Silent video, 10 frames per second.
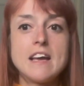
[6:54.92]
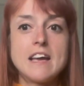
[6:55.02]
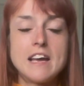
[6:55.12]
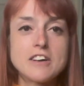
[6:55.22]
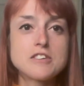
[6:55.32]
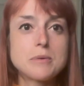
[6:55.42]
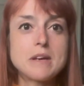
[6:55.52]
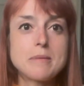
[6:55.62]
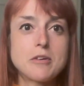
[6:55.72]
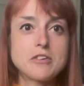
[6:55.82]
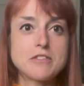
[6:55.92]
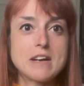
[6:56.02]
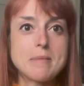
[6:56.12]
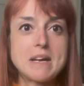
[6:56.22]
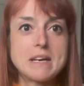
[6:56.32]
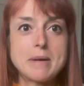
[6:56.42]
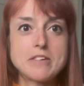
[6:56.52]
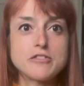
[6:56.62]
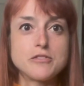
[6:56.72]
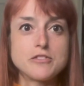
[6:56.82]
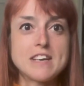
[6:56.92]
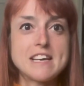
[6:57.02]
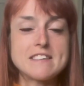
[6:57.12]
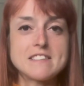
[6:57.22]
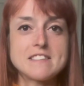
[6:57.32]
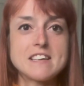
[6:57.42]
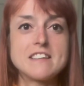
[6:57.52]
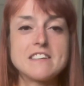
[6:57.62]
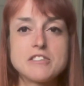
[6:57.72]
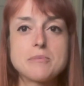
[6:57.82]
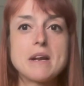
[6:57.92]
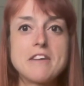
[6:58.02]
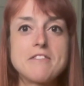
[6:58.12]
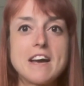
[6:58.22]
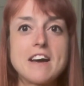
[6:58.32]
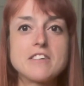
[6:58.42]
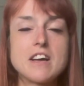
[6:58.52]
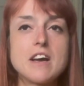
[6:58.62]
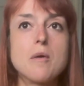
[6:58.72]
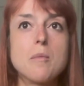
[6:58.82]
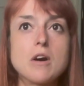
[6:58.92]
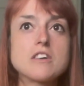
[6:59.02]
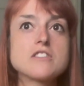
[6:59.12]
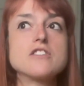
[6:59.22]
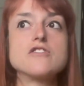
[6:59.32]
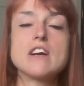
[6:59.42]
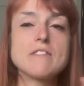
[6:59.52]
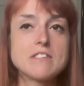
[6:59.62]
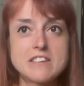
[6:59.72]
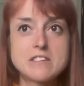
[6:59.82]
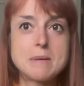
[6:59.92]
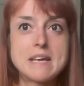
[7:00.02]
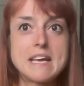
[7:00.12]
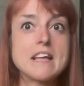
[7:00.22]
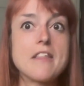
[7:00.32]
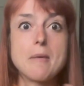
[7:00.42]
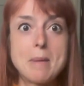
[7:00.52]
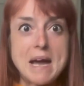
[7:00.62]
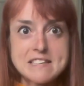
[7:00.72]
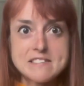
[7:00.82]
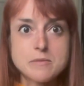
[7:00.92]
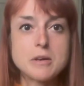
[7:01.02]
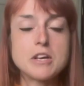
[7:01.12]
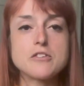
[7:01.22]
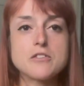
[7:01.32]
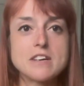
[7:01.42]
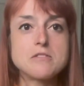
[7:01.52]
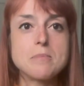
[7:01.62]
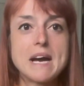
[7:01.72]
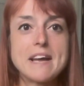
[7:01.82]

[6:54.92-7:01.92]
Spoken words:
Here's what I'm going to recommend about shoe sizes. And this is what I found works, generally speaking, the best when you're trying to buy